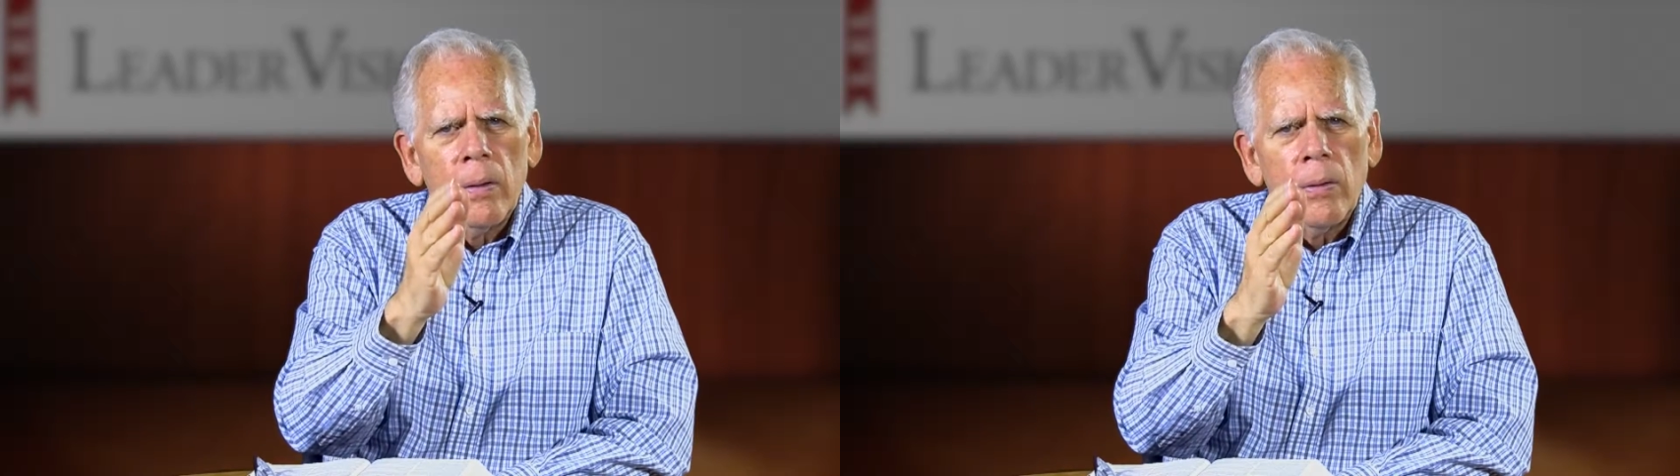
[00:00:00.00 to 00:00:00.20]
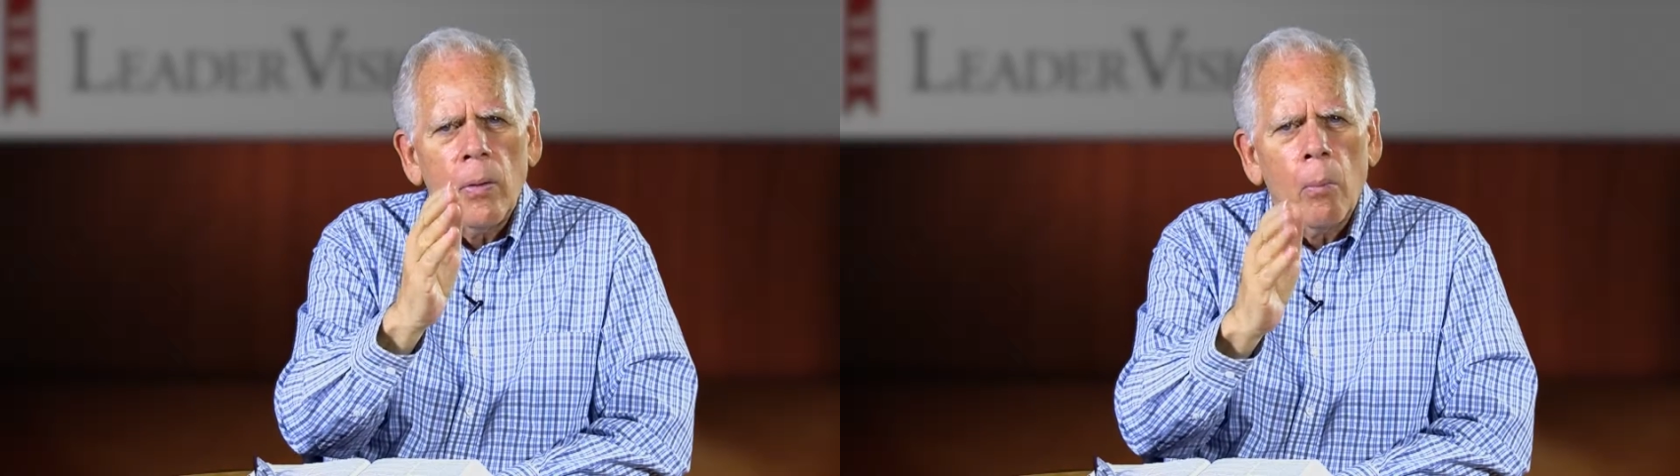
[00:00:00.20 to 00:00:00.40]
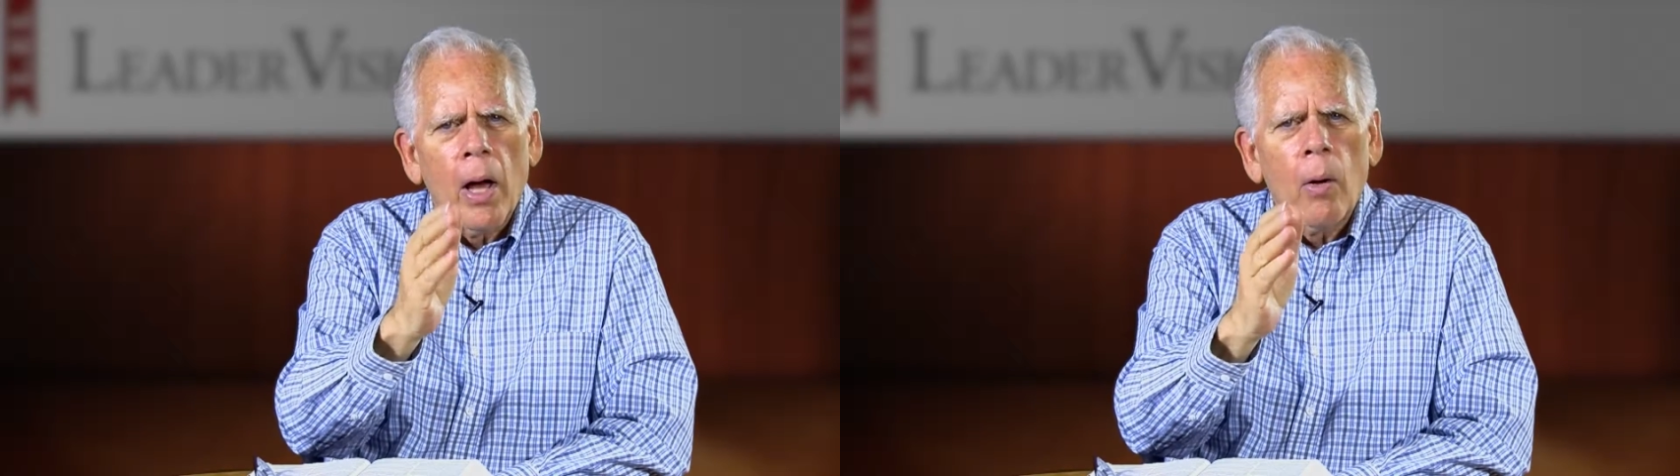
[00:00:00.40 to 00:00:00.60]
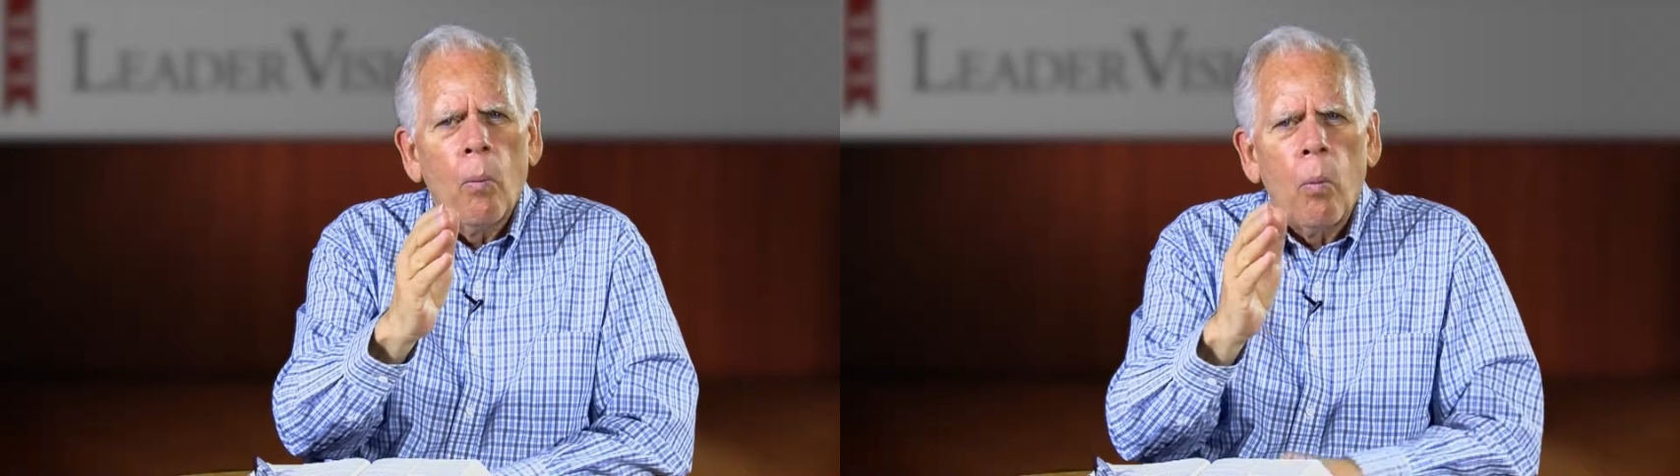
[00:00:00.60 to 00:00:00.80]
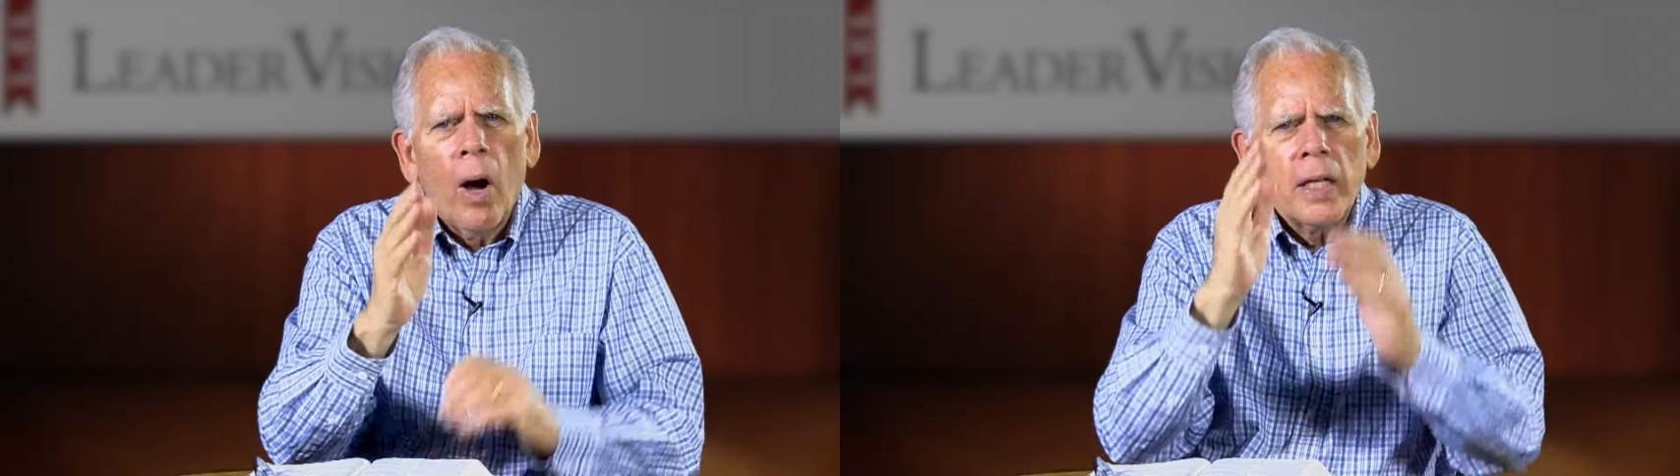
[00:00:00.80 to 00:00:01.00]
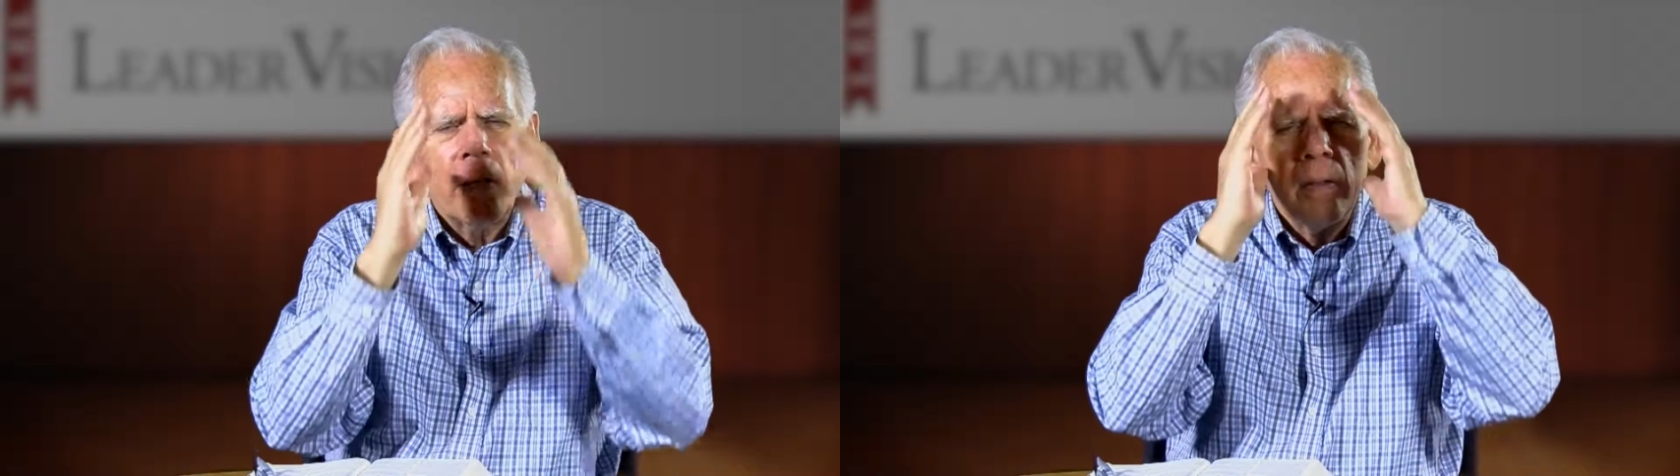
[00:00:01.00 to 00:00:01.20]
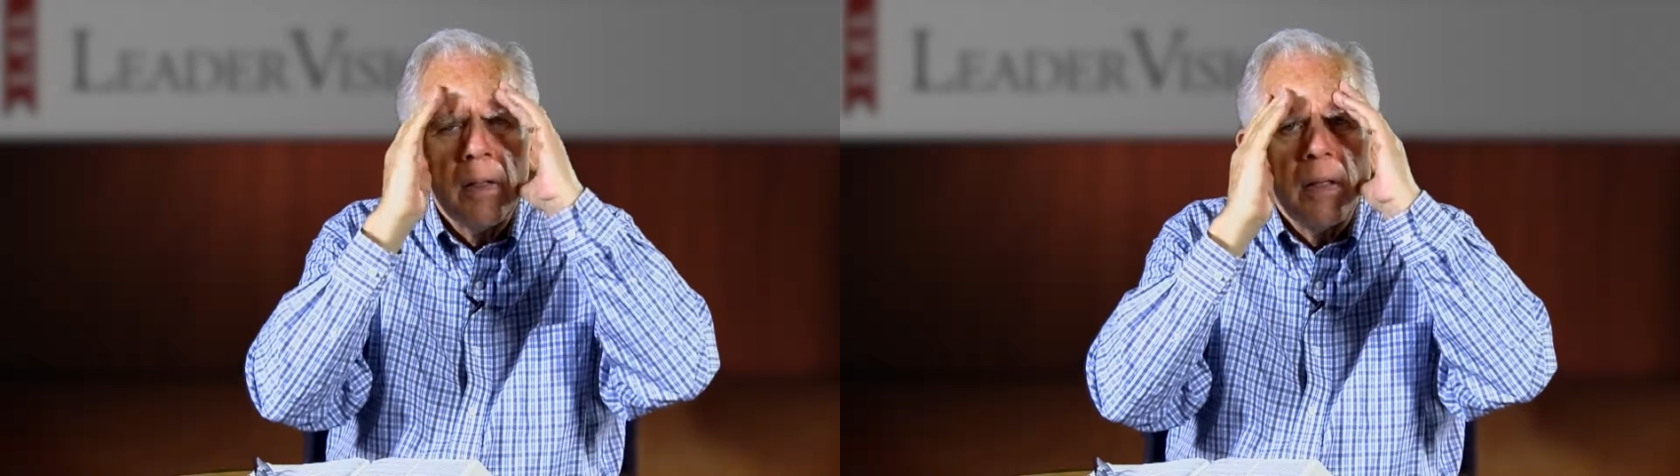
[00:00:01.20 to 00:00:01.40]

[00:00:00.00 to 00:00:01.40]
No matter what